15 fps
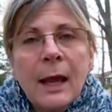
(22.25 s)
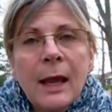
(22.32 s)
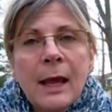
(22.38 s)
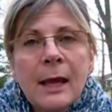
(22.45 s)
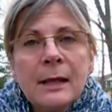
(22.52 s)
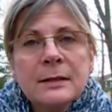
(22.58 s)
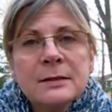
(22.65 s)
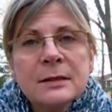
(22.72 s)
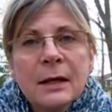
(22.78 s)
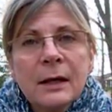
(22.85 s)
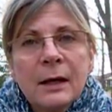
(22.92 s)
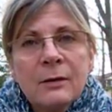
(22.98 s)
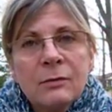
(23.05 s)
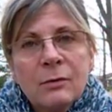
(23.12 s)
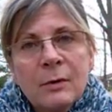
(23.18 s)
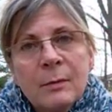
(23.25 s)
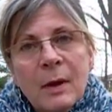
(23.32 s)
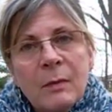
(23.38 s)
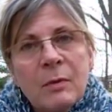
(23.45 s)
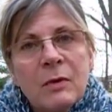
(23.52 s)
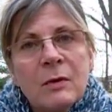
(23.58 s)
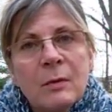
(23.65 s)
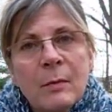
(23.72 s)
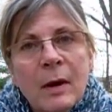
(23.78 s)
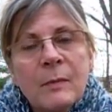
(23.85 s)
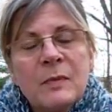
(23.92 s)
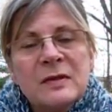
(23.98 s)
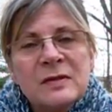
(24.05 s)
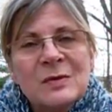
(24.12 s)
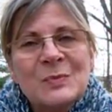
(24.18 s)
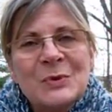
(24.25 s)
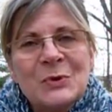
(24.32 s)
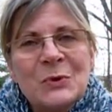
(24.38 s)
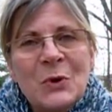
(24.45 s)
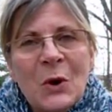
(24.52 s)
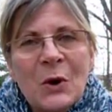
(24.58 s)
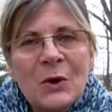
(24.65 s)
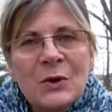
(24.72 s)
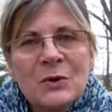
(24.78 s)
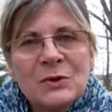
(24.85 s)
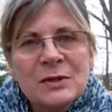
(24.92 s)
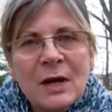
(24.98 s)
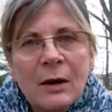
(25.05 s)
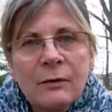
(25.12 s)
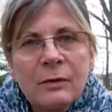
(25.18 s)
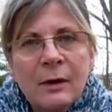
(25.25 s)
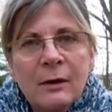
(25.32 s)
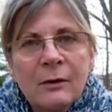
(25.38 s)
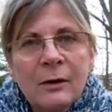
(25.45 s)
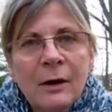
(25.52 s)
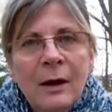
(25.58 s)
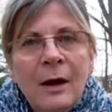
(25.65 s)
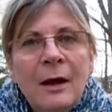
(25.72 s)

and I thought maybe there might be some new gardeners out there